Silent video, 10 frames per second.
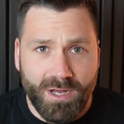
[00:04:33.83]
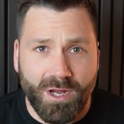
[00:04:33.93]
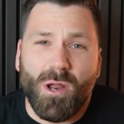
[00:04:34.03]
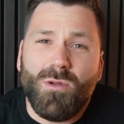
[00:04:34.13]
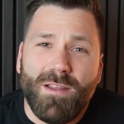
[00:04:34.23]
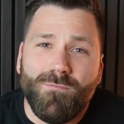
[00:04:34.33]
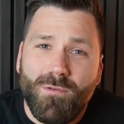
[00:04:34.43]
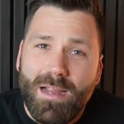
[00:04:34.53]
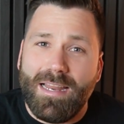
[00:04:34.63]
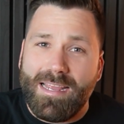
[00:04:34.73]
could only
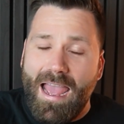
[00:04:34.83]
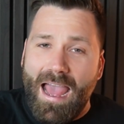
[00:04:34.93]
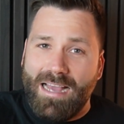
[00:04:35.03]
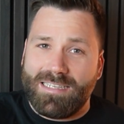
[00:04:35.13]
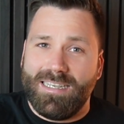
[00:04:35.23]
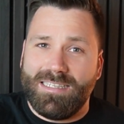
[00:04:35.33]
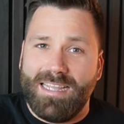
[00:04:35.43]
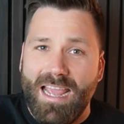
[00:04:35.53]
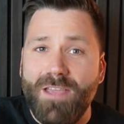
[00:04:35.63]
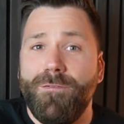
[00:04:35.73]
really get access
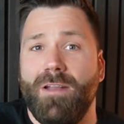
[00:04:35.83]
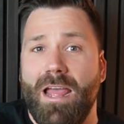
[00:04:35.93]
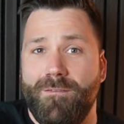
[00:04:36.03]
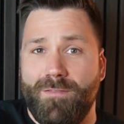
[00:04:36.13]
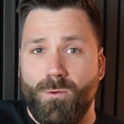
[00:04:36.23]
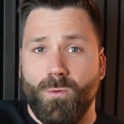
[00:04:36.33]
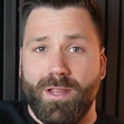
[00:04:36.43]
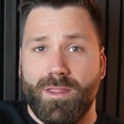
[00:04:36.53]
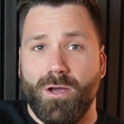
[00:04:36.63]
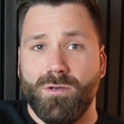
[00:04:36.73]
to Ethernet if they
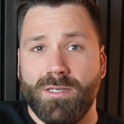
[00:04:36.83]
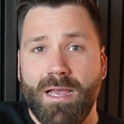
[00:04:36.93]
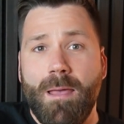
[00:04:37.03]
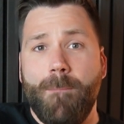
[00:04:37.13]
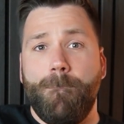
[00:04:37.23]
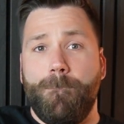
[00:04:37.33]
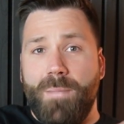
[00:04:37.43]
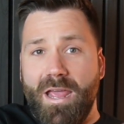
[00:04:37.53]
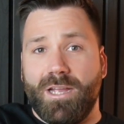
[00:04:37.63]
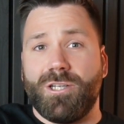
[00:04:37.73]
wanted those
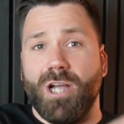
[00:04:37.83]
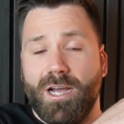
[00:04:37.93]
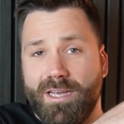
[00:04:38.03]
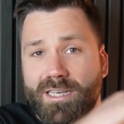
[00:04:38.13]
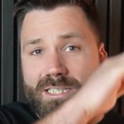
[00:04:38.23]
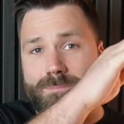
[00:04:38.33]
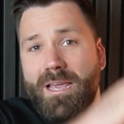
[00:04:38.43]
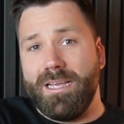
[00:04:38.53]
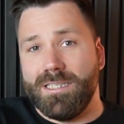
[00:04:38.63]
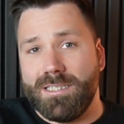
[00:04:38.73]
big chunky
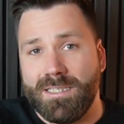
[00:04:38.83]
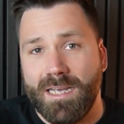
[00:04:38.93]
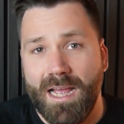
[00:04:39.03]
speeds.